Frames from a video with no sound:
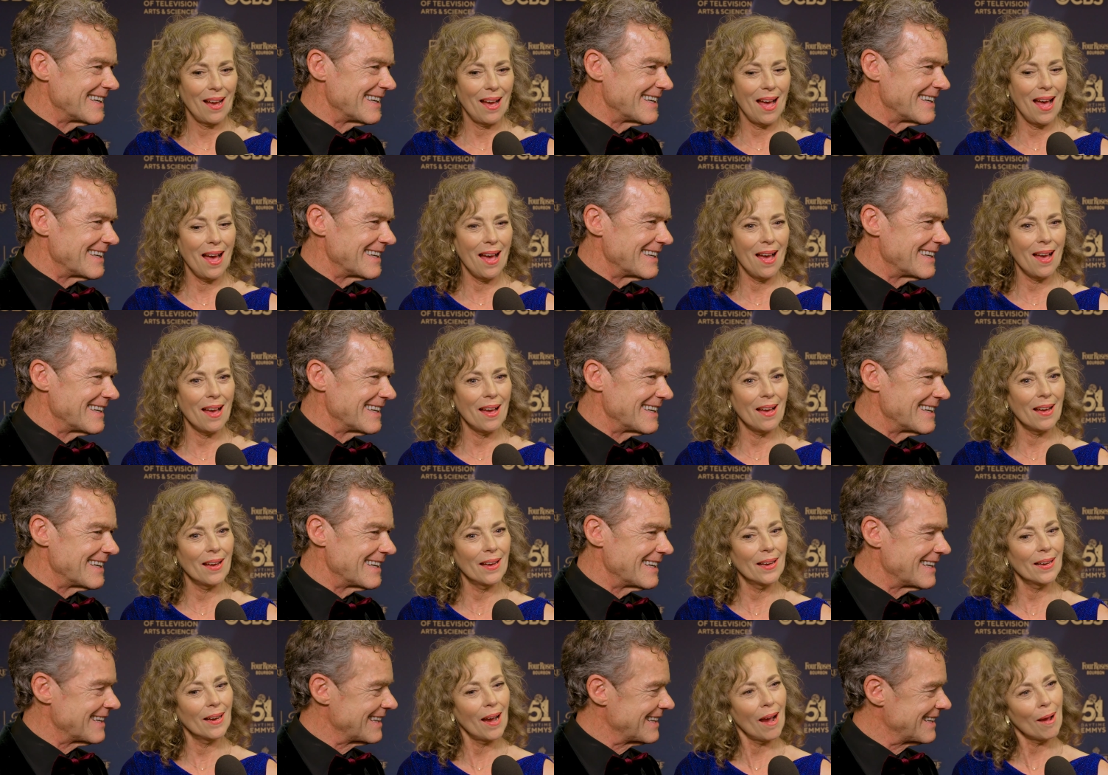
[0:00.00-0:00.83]

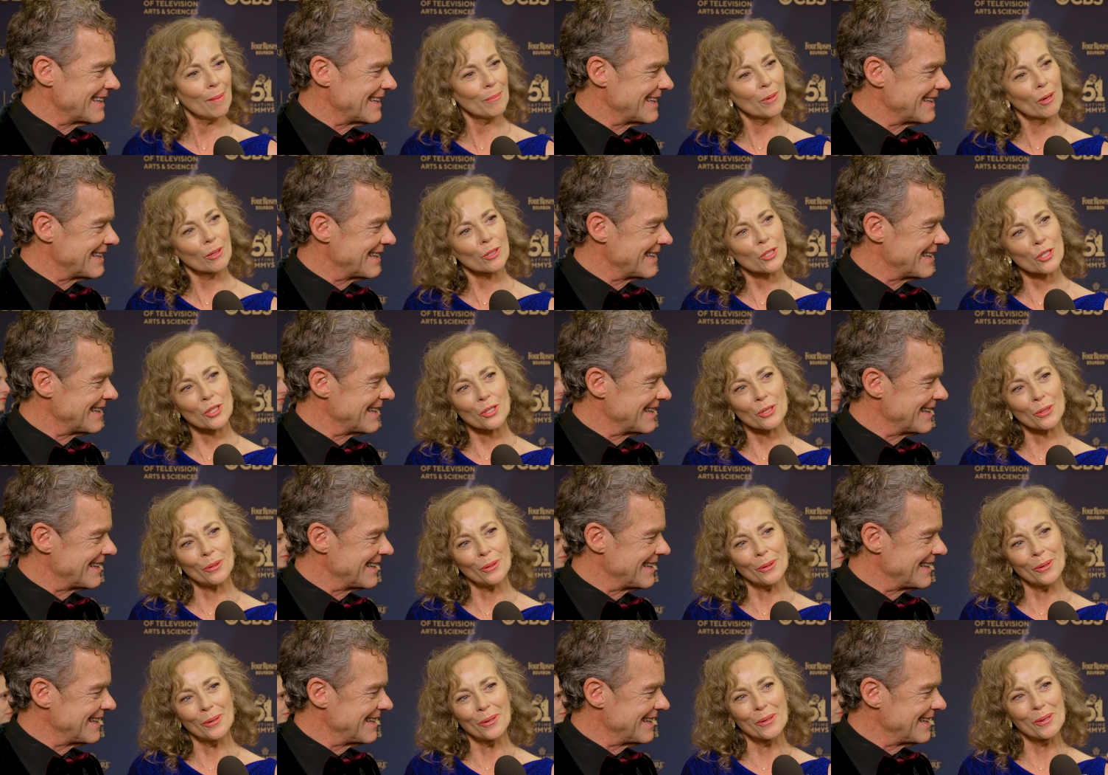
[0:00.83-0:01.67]
Speaker 1: I'm not
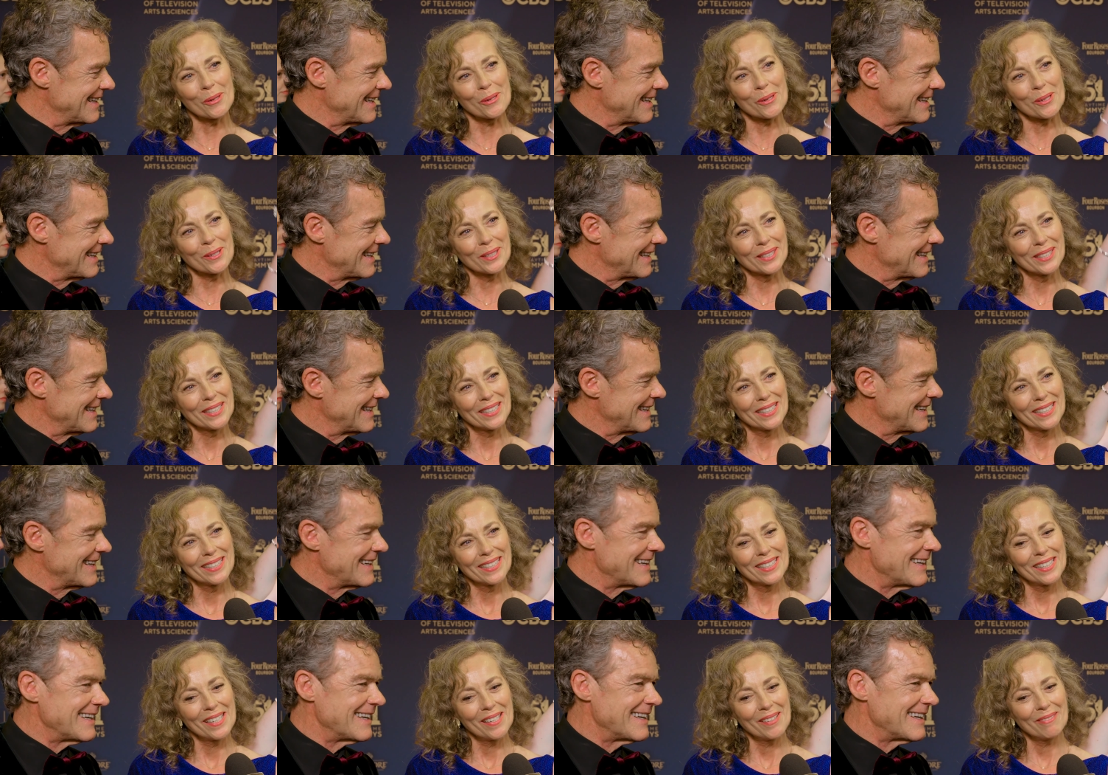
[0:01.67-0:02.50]
sure.
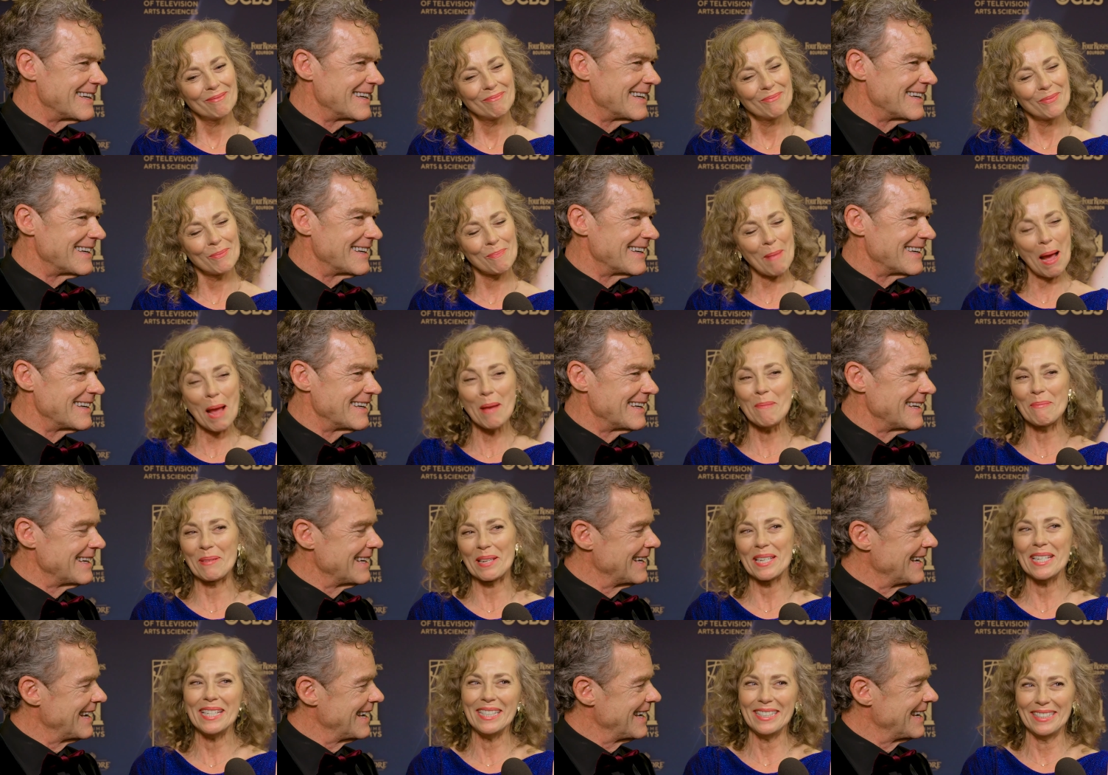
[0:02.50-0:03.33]

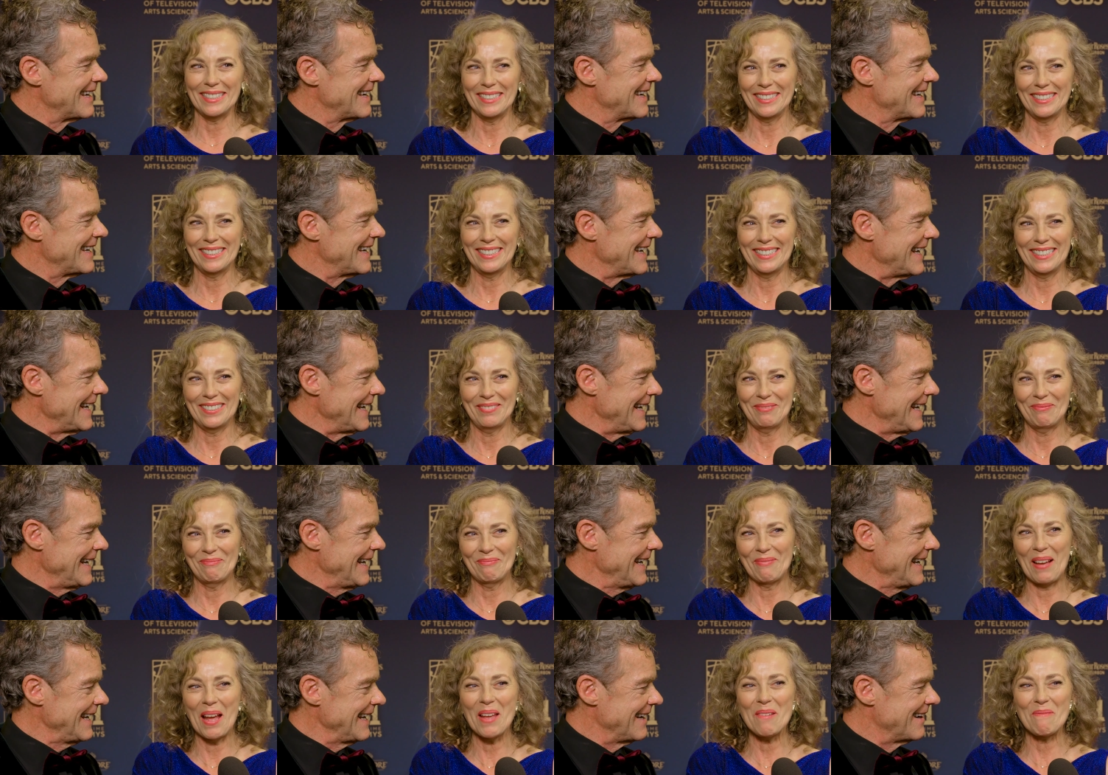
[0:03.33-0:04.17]
Maybe.
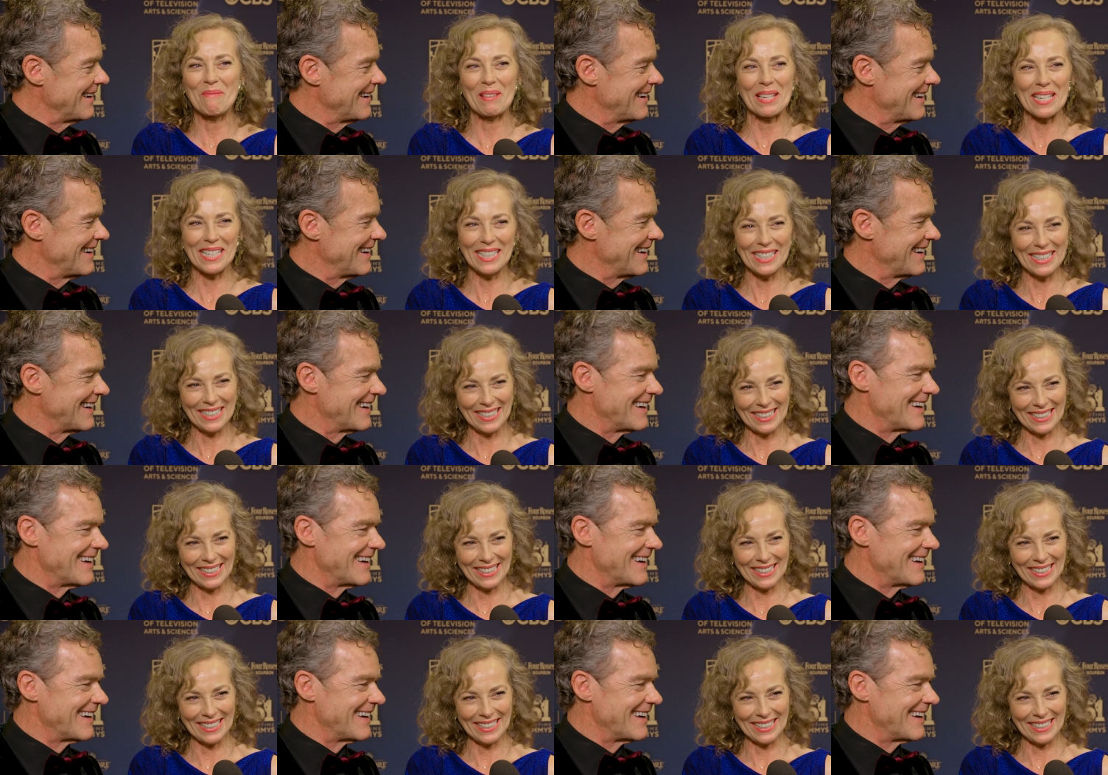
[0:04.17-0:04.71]
Yeah. Maybe.